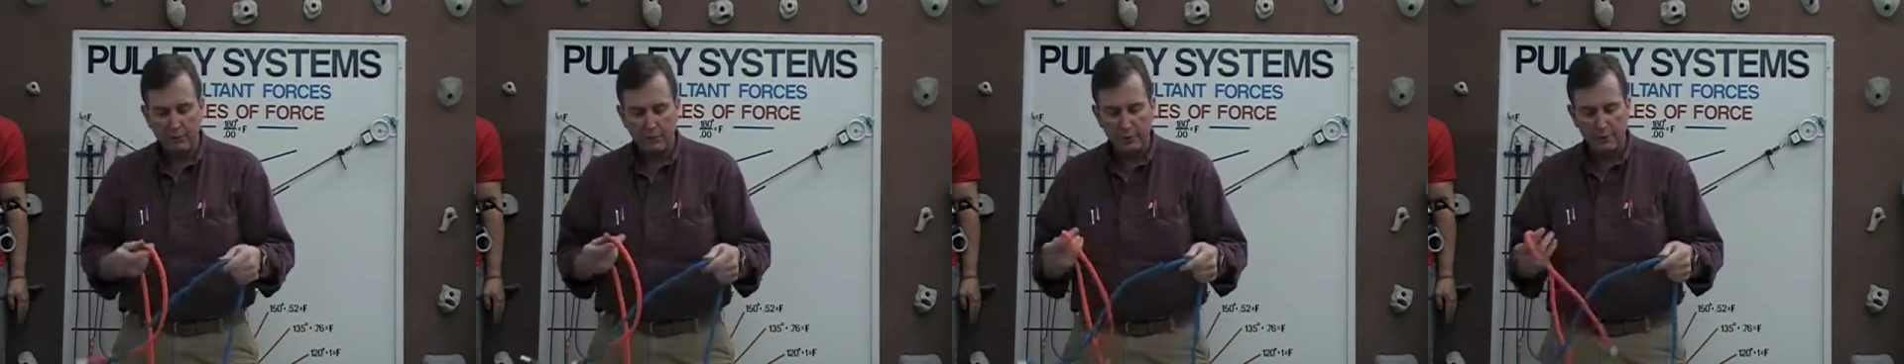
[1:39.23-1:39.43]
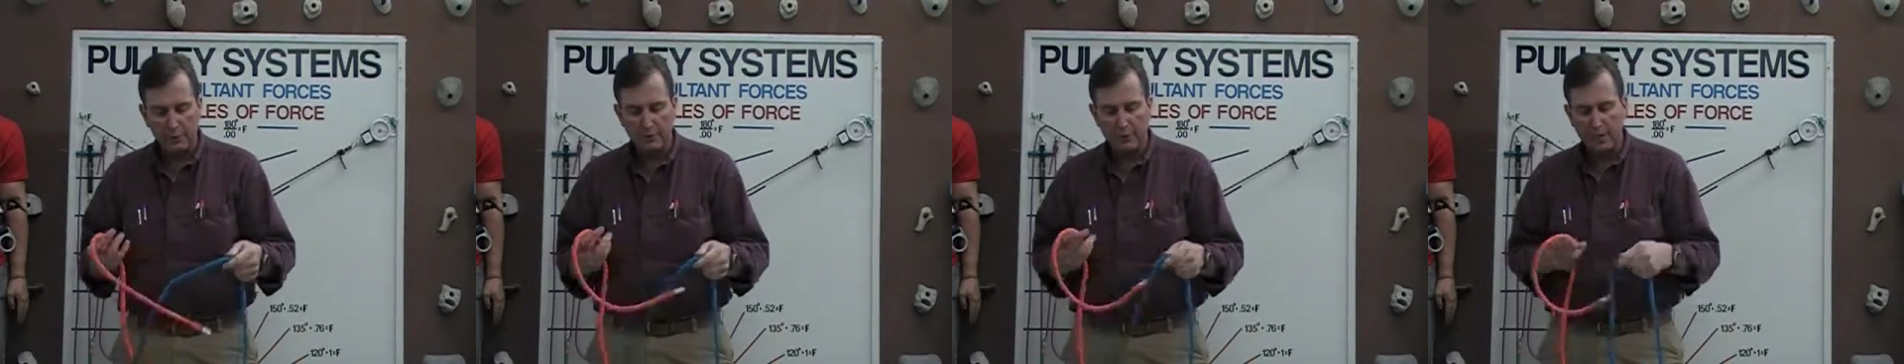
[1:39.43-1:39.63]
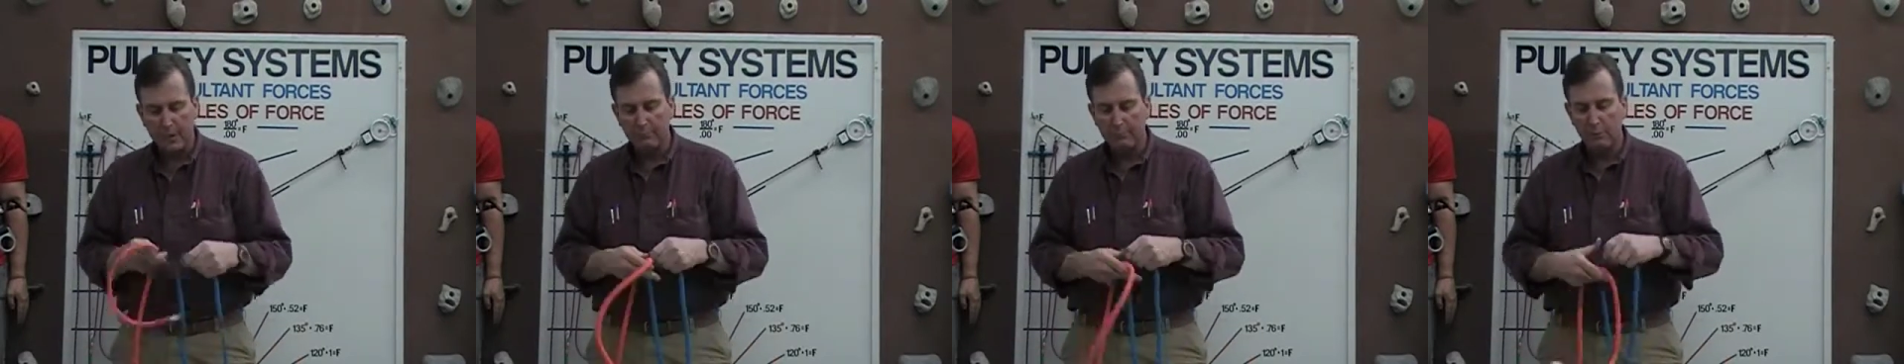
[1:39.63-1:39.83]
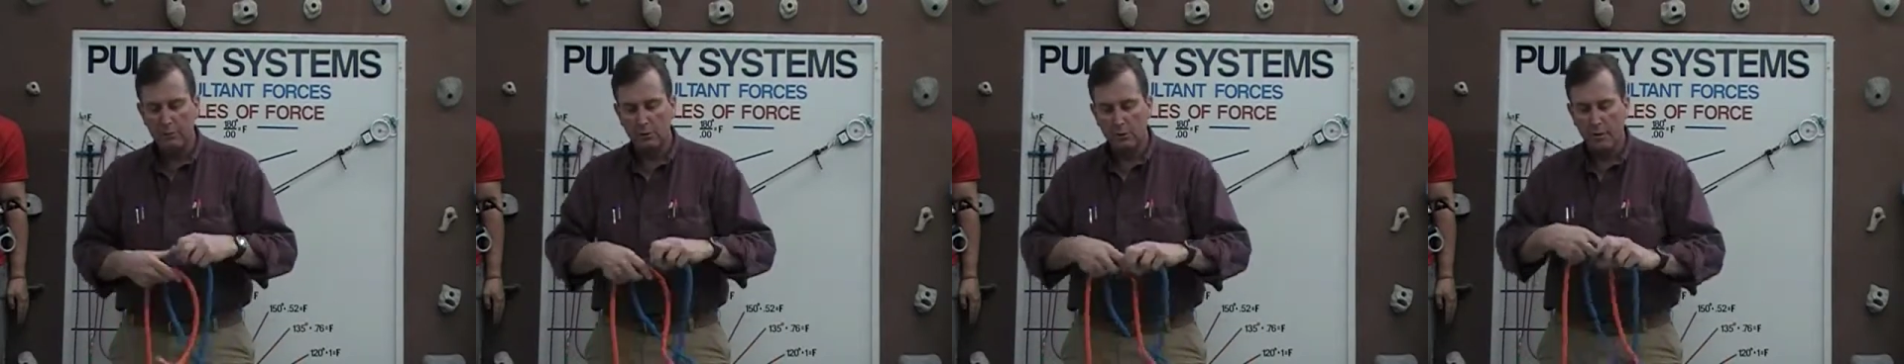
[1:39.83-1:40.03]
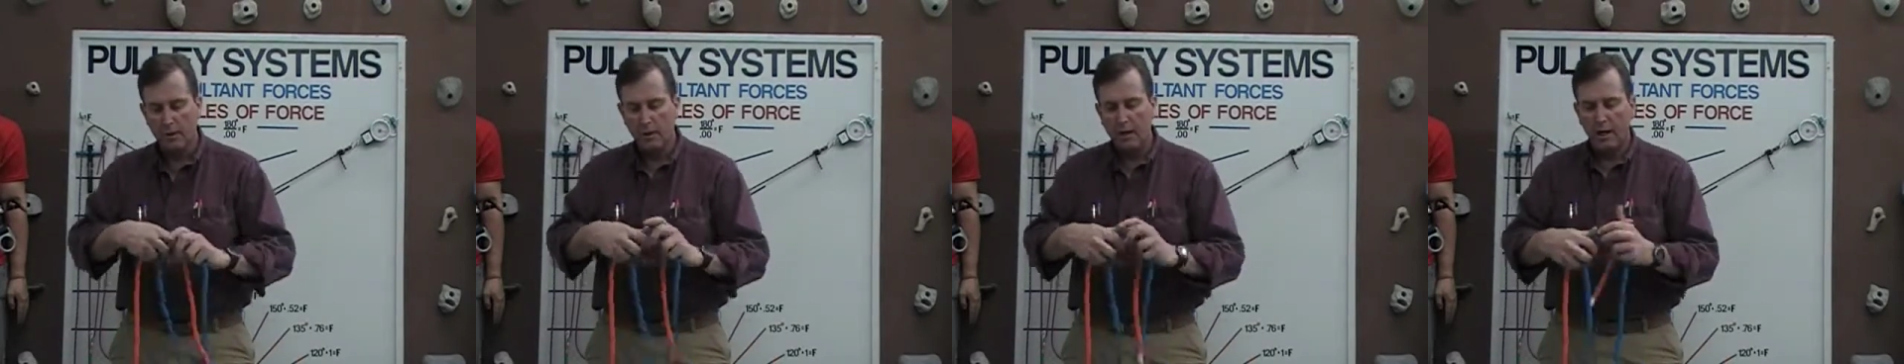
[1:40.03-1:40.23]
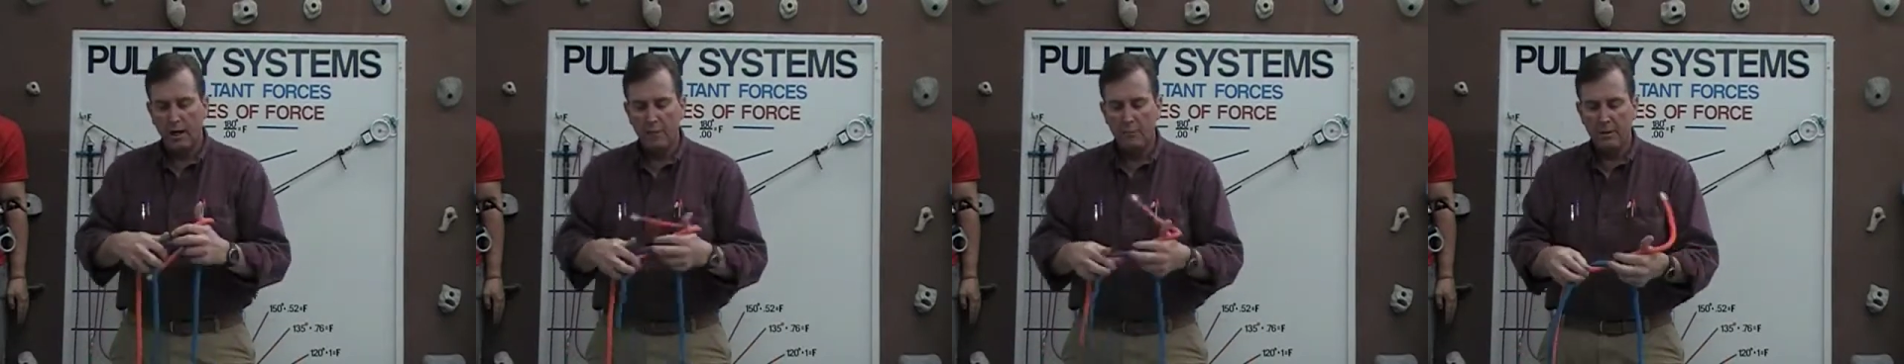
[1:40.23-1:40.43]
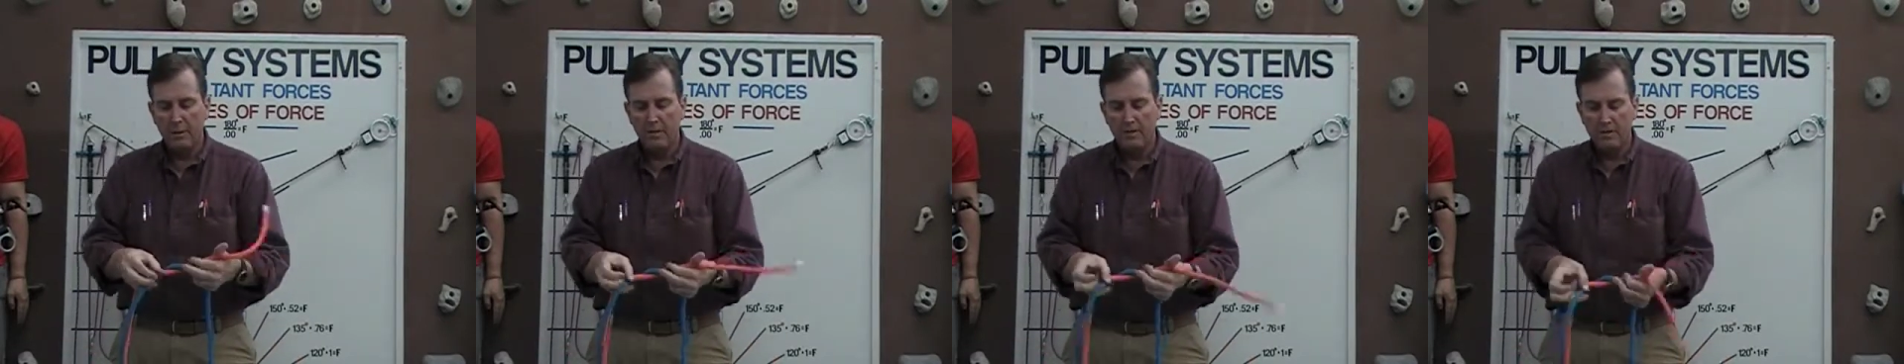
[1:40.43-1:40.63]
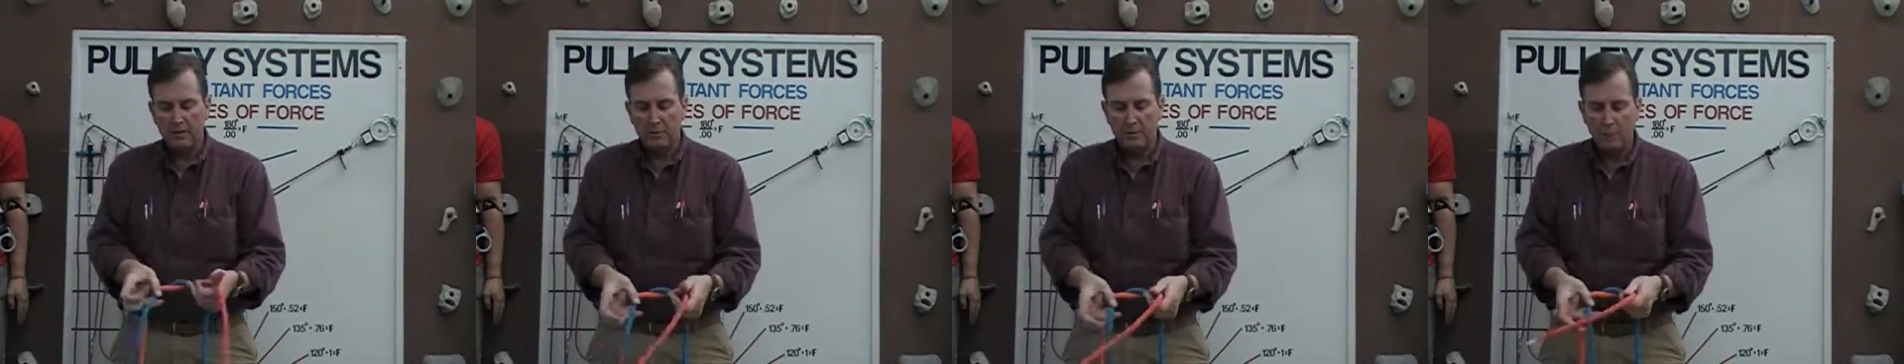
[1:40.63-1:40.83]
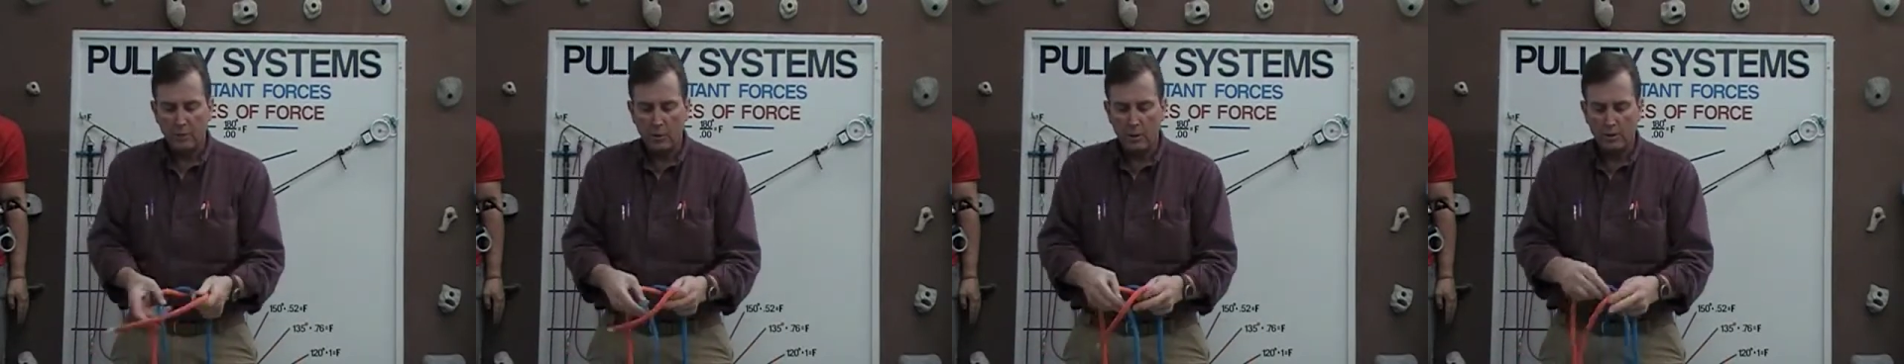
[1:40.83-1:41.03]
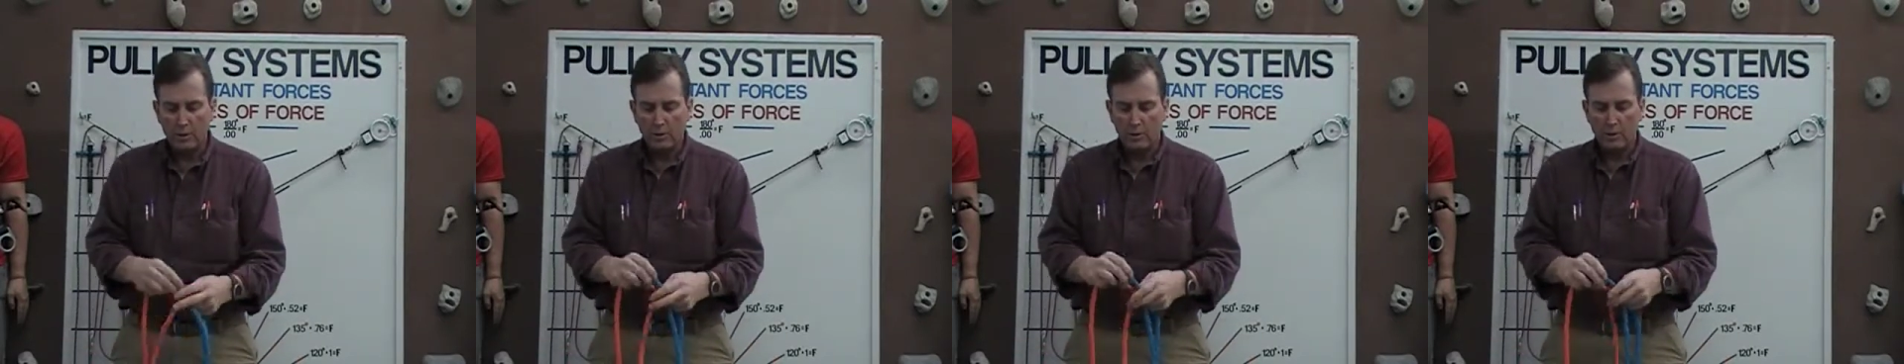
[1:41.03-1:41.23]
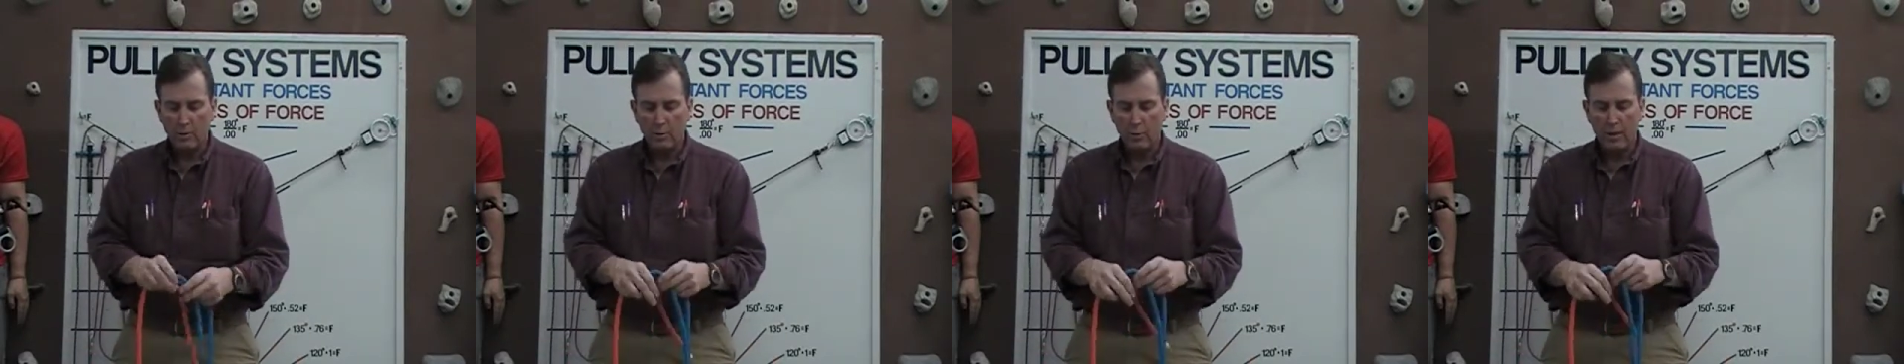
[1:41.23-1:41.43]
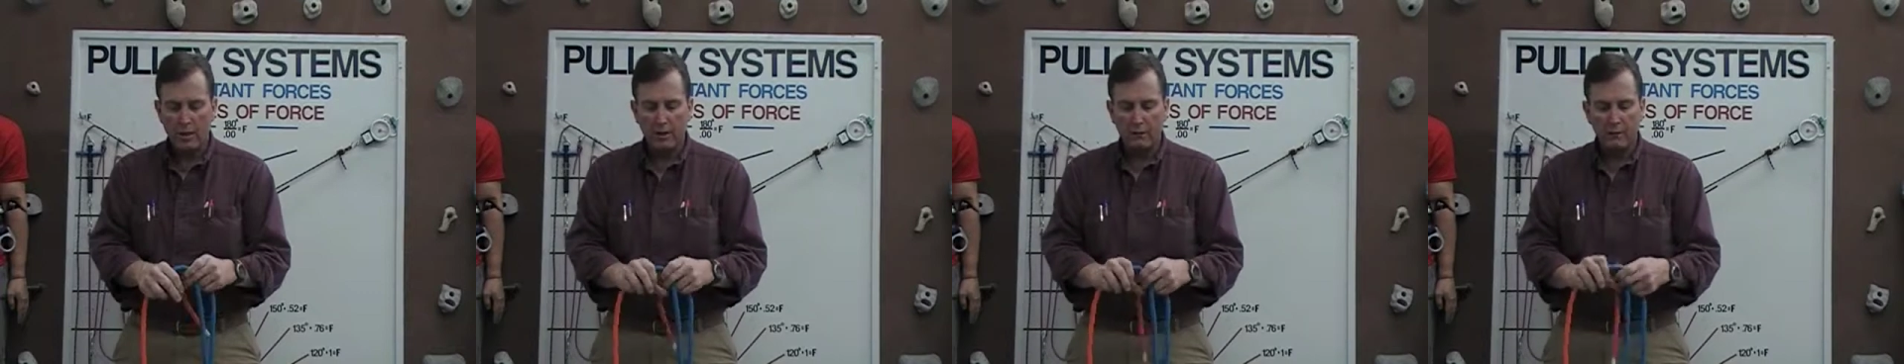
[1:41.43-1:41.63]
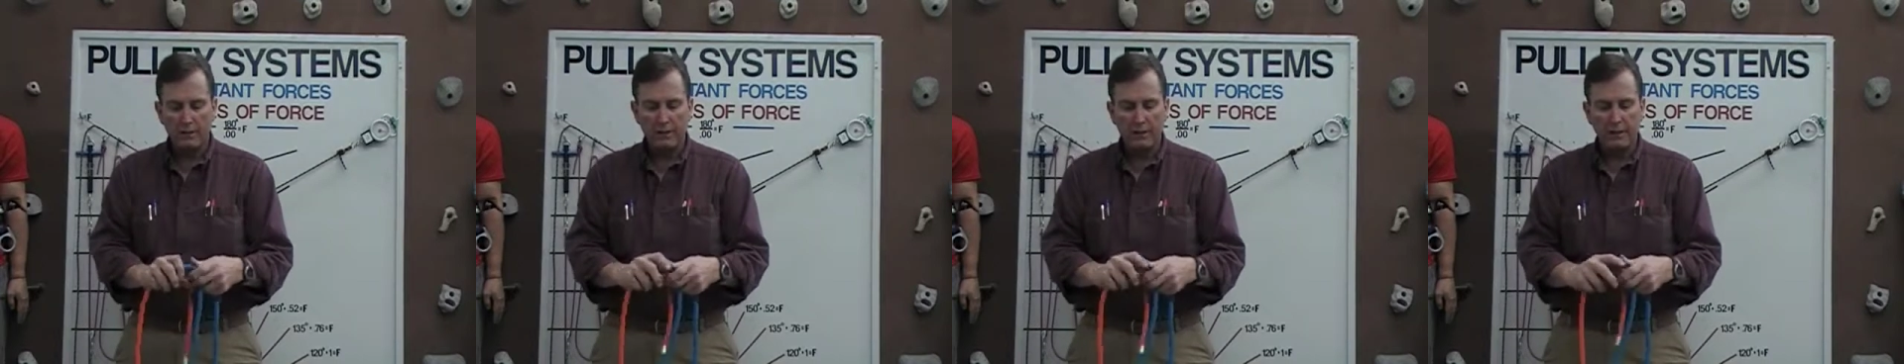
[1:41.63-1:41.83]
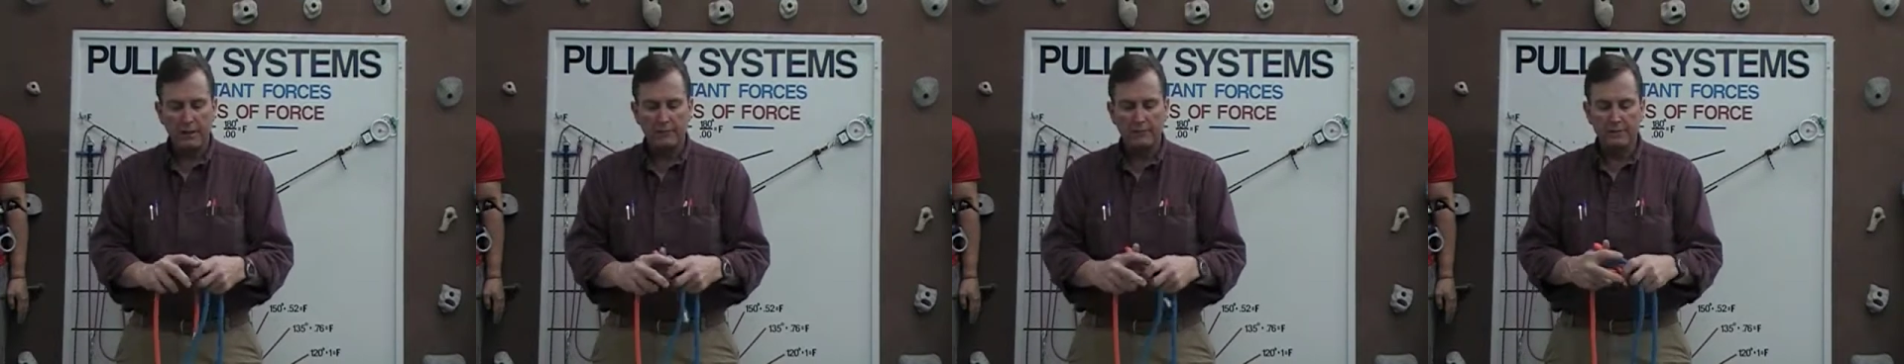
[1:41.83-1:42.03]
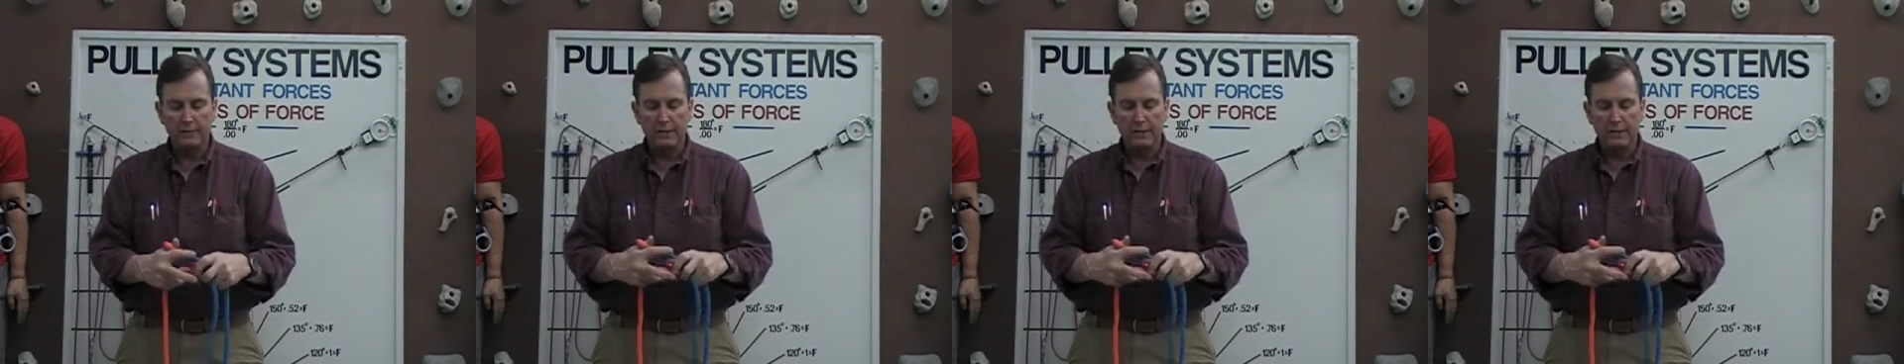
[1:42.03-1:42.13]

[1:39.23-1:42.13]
For example, a basic square knot is right over left,